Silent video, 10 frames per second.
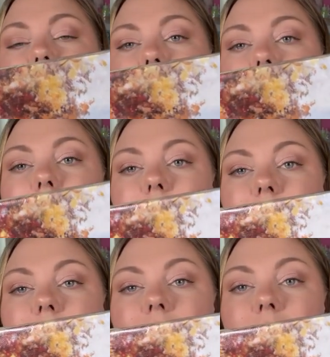the
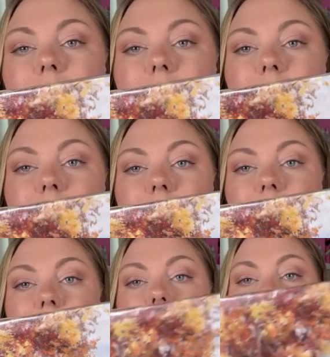barn
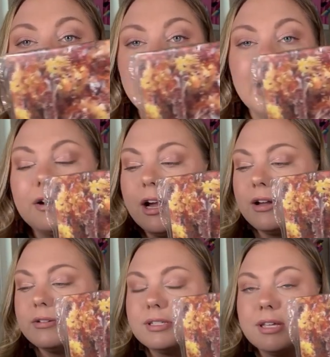in the
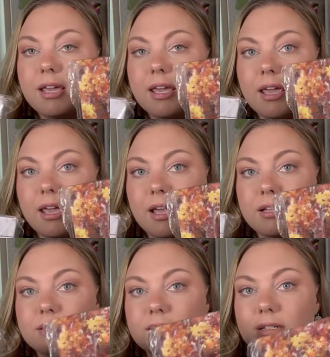background.
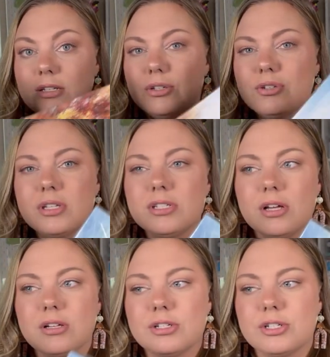And usually Dollar